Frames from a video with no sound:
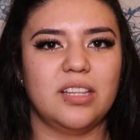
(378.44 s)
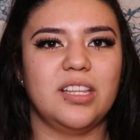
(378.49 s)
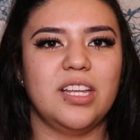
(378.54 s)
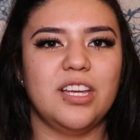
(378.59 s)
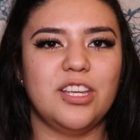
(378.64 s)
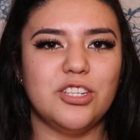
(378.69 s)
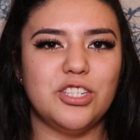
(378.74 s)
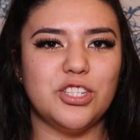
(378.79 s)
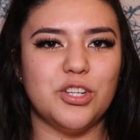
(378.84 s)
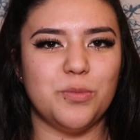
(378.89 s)

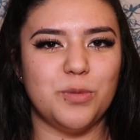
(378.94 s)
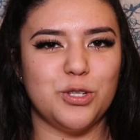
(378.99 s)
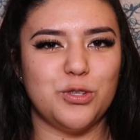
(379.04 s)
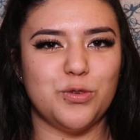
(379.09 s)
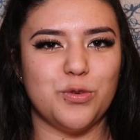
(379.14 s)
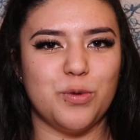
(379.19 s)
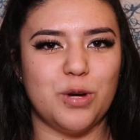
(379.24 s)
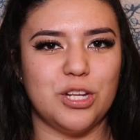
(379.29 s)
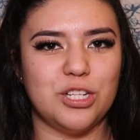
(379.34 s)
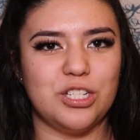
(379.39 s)
Thank you so much
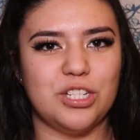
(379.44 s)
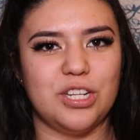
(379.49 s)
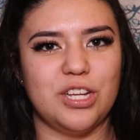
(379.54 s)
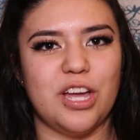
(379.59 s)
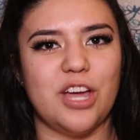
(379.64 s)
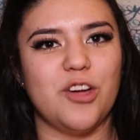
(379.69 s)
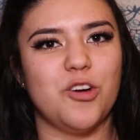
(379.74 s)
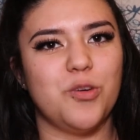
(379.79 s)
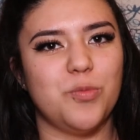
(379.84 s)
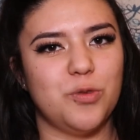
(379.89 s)
for watching.
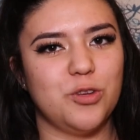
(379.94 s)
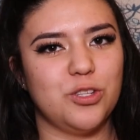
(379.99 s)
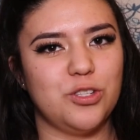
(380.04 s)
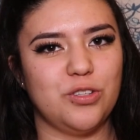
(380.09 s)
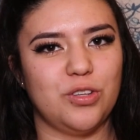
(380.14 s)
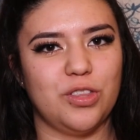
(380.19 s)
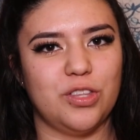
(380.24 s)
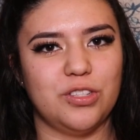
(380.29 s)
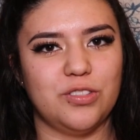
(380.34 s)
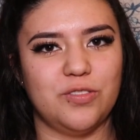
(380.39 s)
I hope you
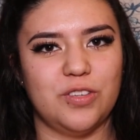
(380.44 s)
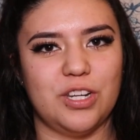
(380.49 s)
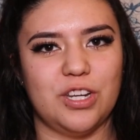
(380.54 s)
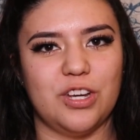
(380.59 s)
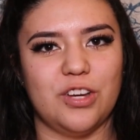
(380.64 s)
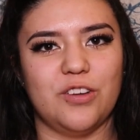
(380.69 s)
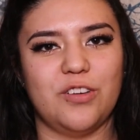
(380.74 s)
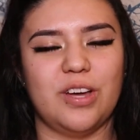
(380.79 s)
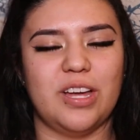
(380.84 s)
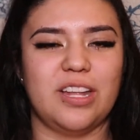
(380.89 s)
enjoyed this
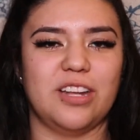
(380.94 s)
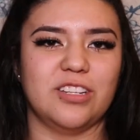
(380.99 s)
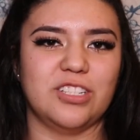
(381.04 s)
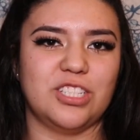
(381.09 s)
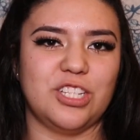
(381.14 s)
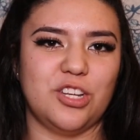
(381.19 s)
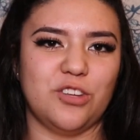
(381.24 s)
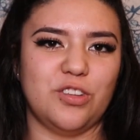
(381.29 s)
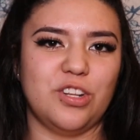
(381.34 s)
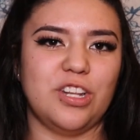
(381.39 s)
video and I'll
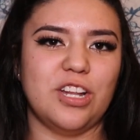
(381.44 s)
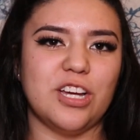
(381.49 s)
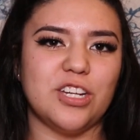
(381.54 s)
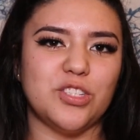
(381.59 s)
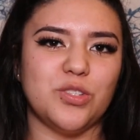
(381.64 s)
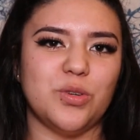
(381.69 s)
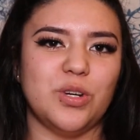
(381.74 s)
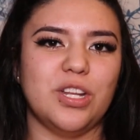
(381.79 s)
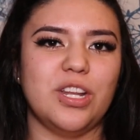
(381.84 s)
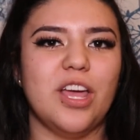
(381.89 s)
see you in the
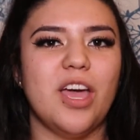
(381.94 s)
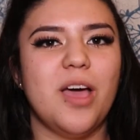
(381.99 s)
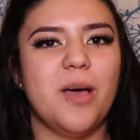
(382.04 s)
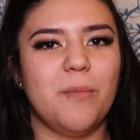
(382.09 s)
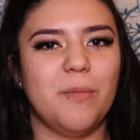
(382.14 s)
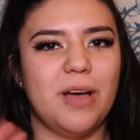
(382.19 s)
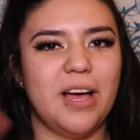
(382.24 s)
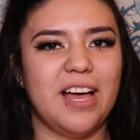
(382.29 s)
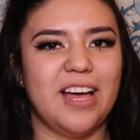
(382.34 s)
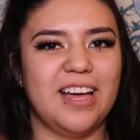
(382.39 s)
next one.
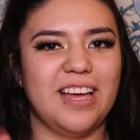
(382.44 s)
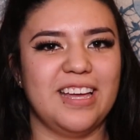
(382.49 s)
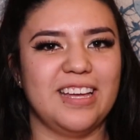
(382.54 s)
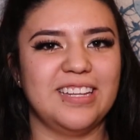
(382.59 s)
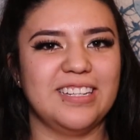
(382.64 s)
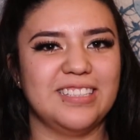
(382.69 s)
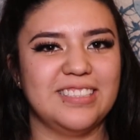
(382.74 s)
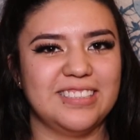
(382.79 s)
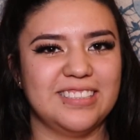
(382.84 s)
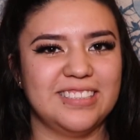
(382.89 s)
Bye!